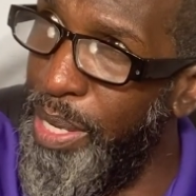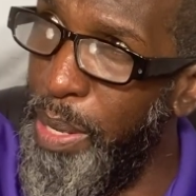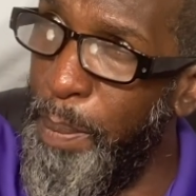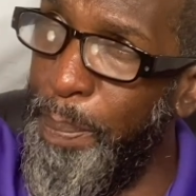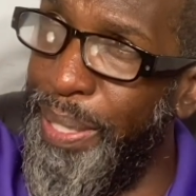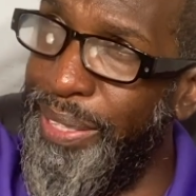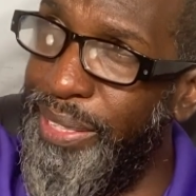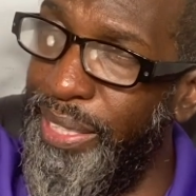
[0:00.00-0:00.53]

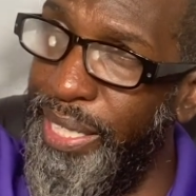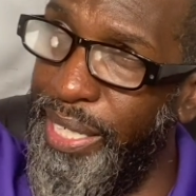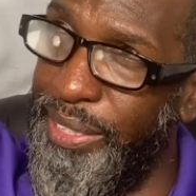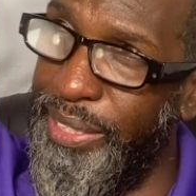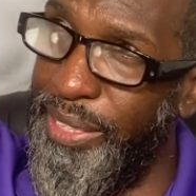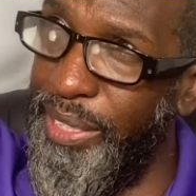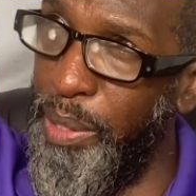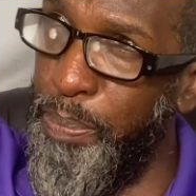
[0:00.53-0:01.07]

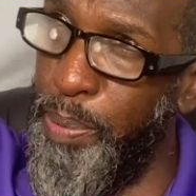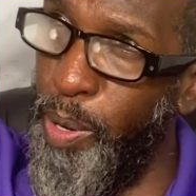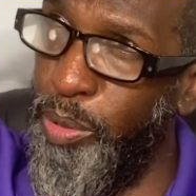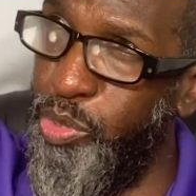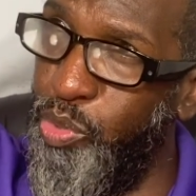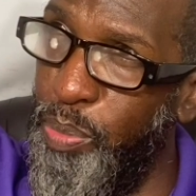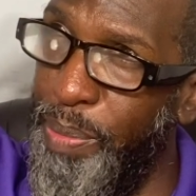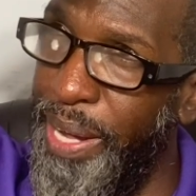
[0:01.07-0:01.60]
PTSD,
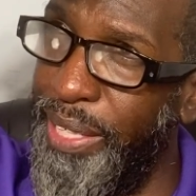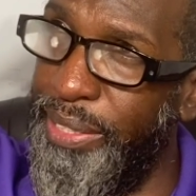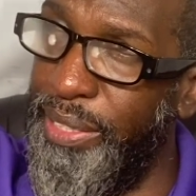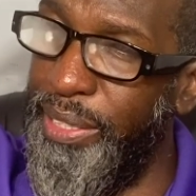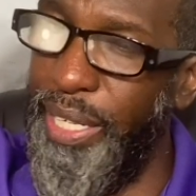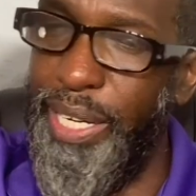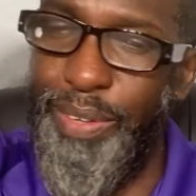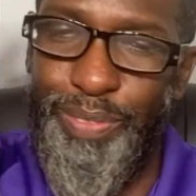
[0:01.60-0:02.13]
post-traumatic
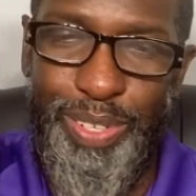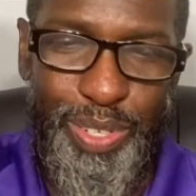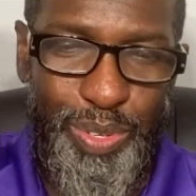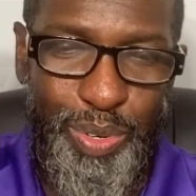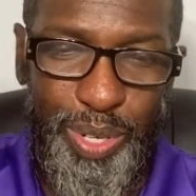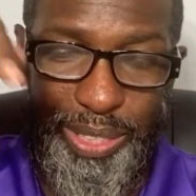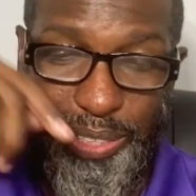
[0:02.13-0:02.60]
slave disorder,